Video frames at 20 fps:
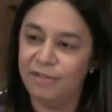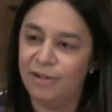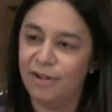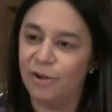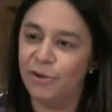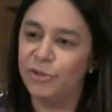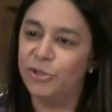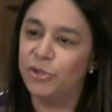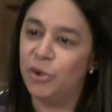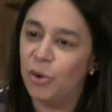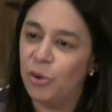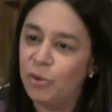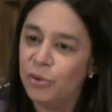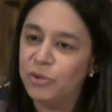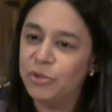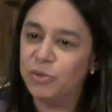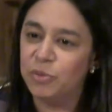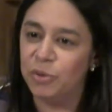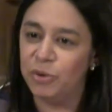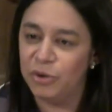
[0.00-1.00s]
Our
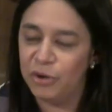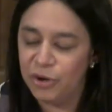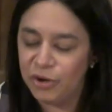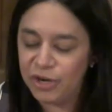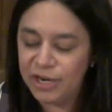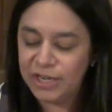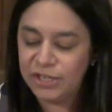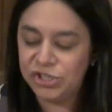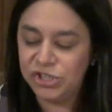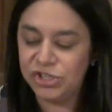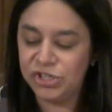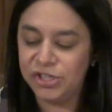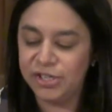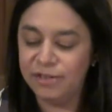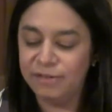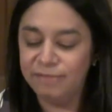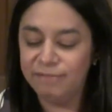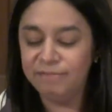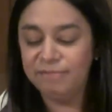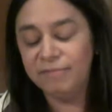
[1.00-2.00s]
souls were nourished
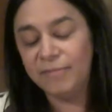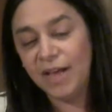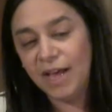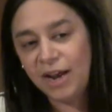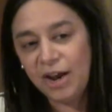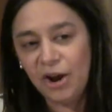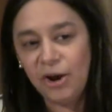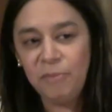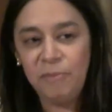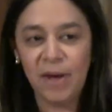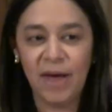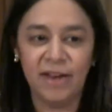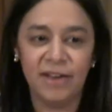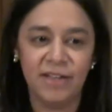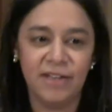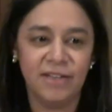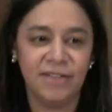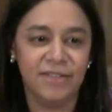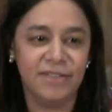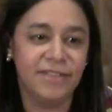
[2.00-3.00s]
and our
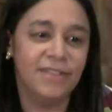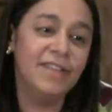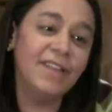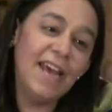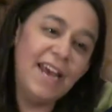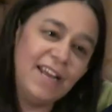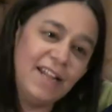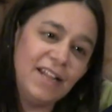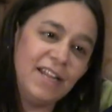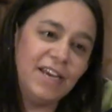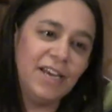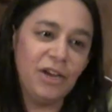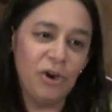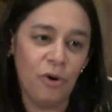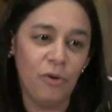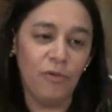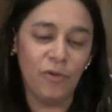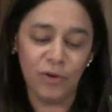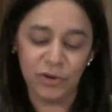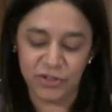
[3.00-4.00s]
bellies slightly
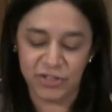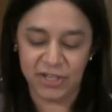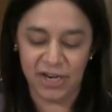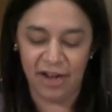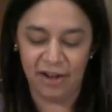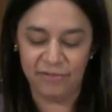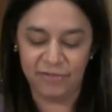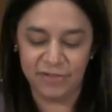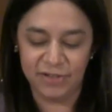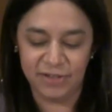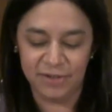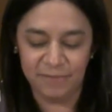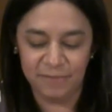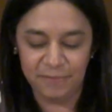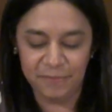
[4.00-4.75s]
overstuffed.